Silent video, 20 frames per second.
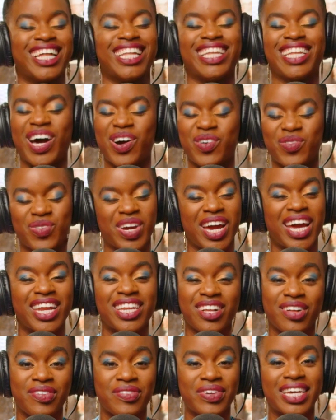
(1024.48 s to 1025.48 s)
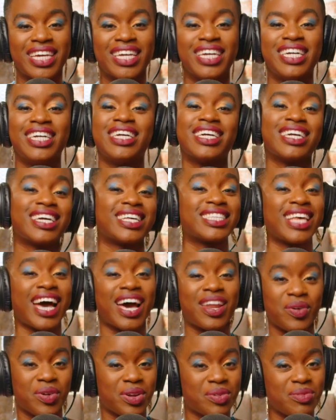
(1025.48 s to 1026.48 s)
allow for any of it because I
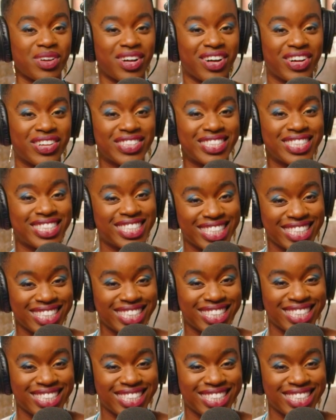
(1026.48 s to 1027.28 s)
don't want to be called sis.